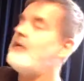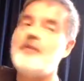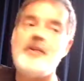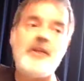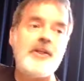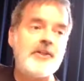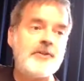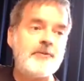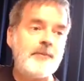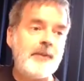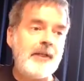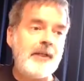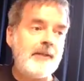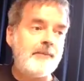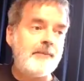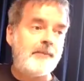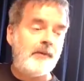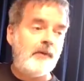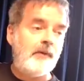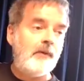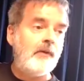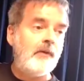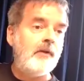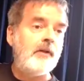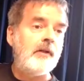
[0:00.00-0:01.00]
of these
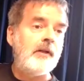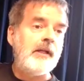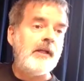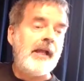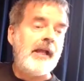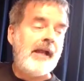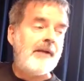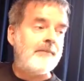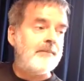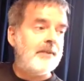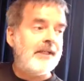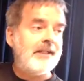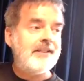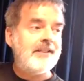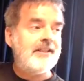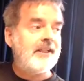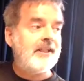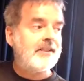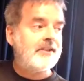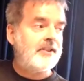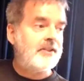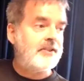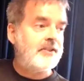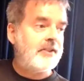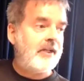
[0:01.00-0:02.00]
people have been
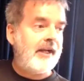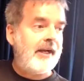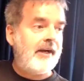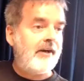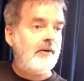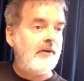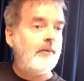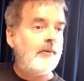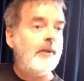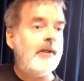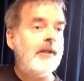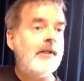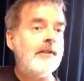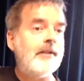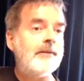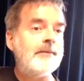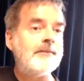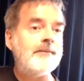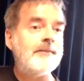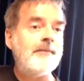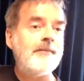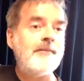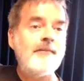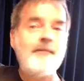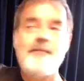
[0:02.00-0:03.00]
addicted to heroin.
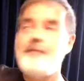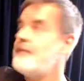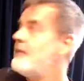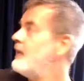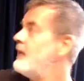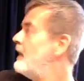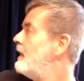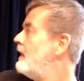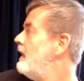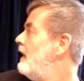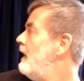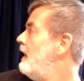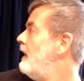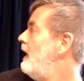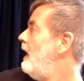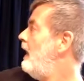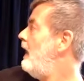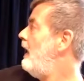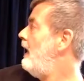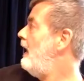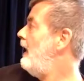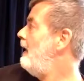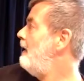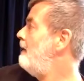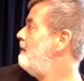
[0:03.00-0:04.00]

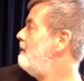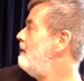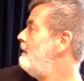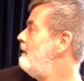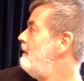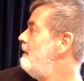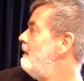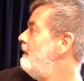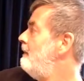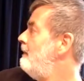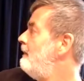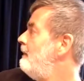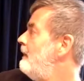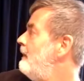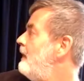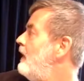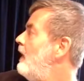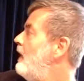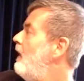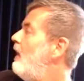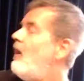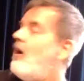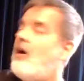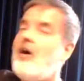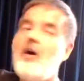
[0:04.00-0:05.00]

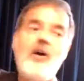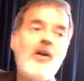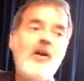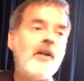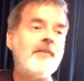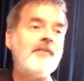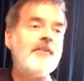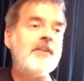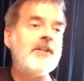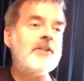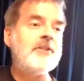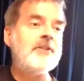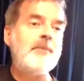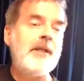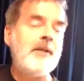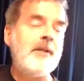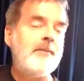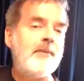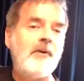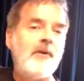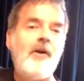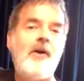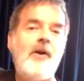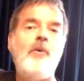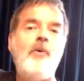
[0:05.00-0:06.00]
All of these
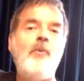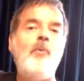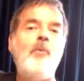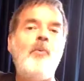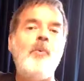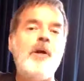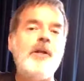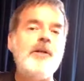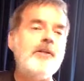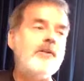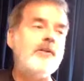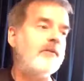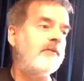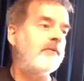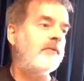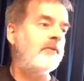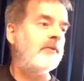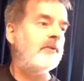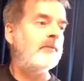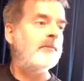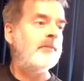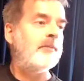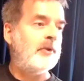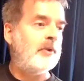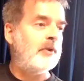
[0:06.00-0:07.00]
people are
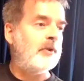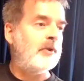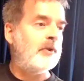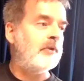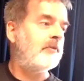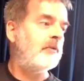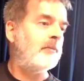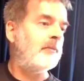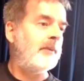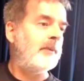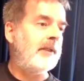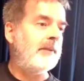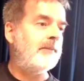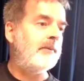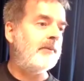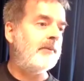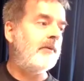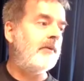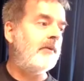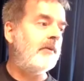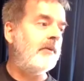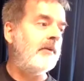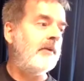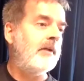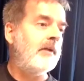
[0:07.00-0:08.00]
wonderful, beautiful
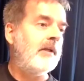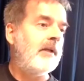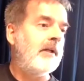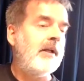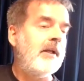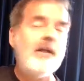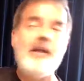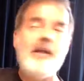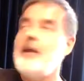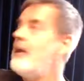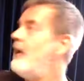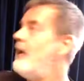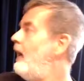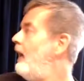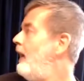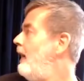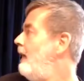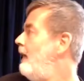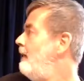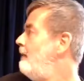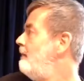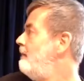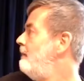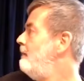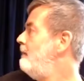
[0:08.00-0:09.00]
people.
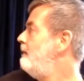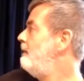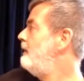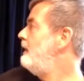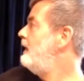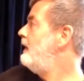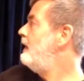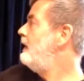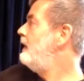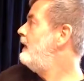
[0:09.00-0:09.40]
The